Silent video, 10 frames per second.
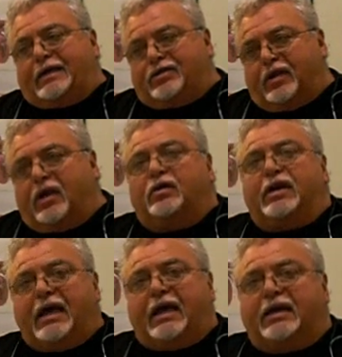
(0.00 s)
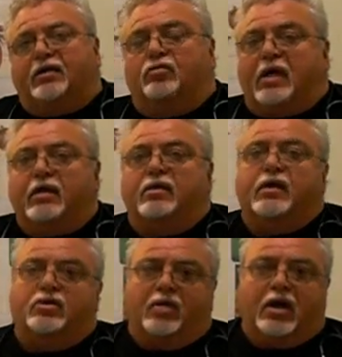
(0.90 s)
so they don't get it rather
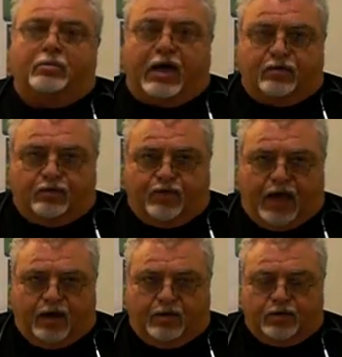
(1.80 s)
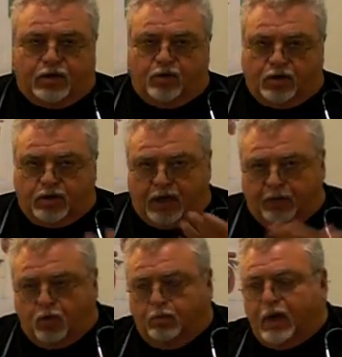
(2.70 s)
than treating them after the fact, because it costs you a
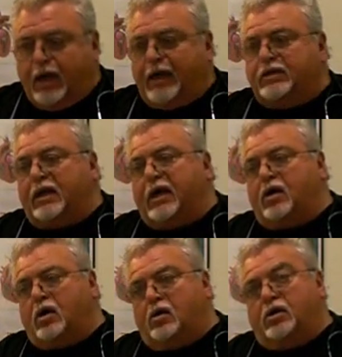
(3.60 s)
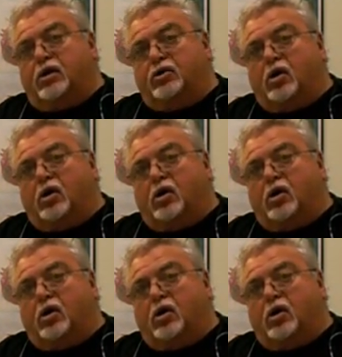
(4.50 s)
lot more money, it's a lot harder on your